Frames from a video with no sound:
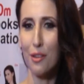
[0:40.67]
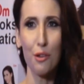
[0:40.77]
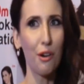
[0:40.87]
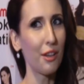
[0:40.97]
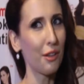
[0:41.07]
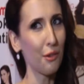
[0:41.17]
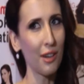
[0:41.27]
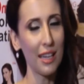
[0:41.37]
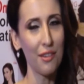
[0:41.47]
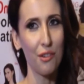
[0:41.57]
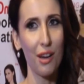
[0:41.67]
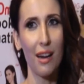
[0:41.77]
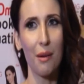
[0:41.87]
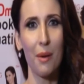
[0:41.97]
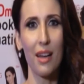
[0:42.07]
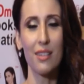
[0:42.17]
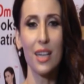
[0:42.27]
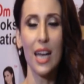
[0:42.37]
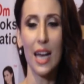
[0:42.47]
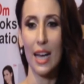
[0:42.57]
You don't need to really struggle much.
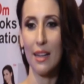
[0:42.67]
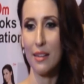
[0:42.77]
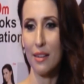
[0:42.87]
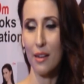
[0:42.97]
And